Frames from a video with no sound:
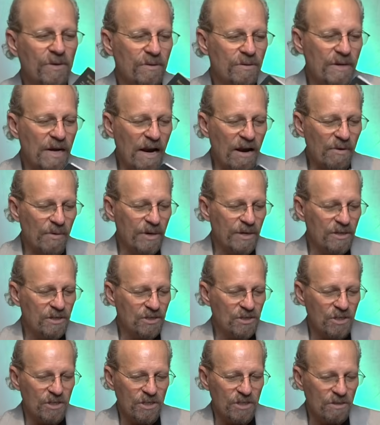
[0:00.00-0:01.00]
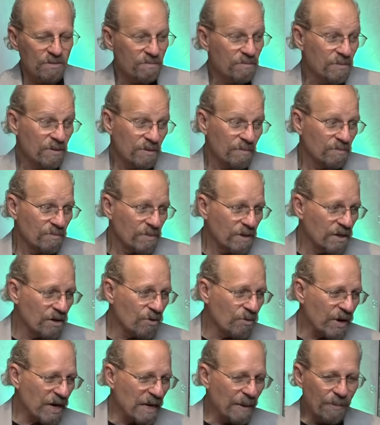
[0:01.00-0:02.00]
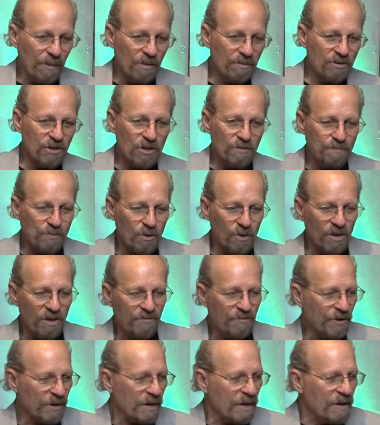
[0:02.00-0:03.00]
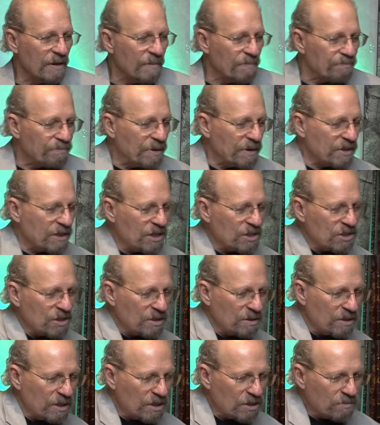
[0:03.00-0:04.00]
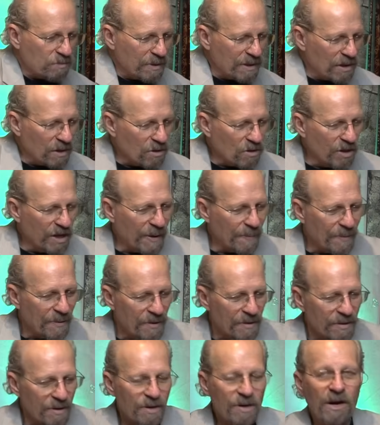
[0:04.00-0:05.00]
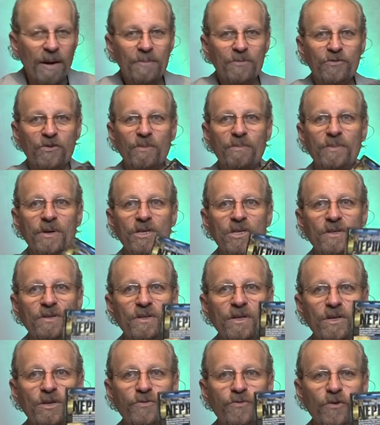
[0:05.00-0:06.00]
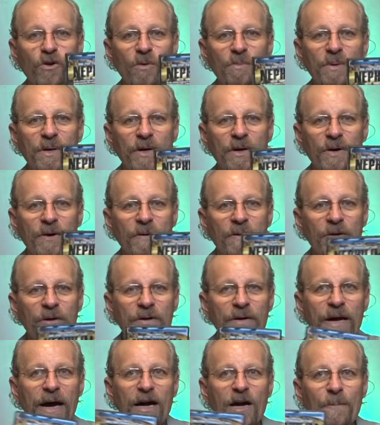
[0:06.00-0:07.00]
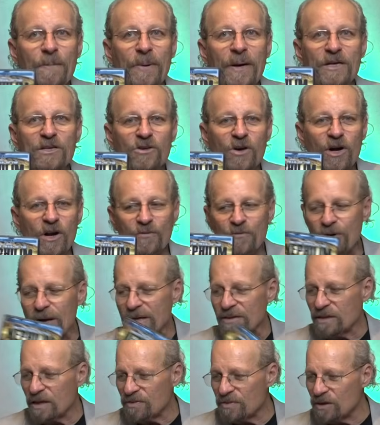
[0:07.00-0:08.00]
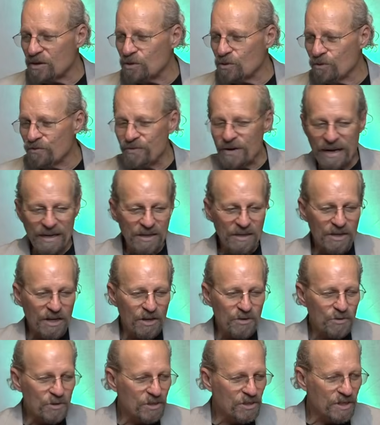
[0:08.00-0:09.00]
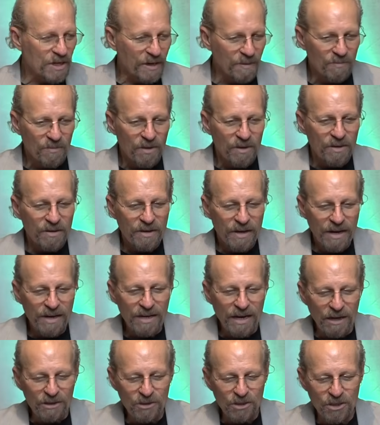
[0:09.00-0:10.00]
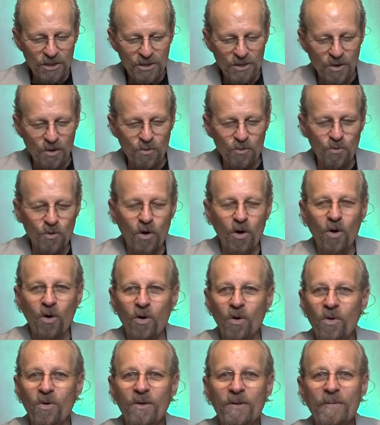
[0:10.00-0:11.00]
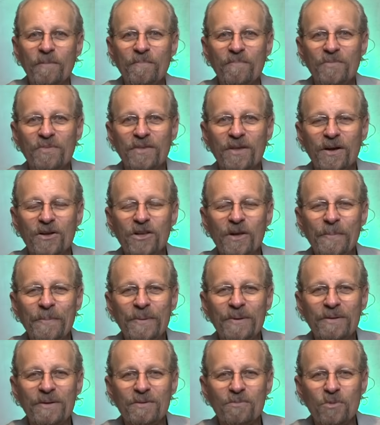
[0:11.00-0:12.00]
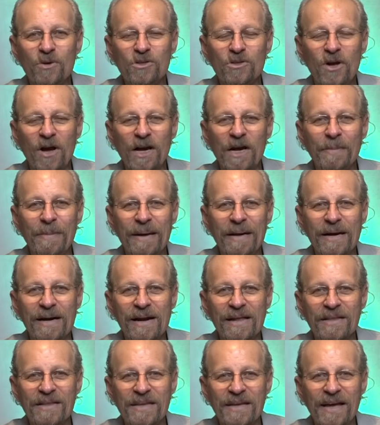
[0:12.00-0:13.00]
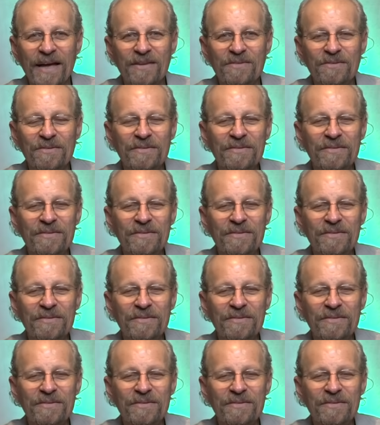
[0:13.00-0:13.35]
Gary is just incredible, just prolific. But this little clip comes from this film here, Out of Place Artifacts. I think you'll find it interesting, and I'll just roll the clip, and we'll talk about it at the end.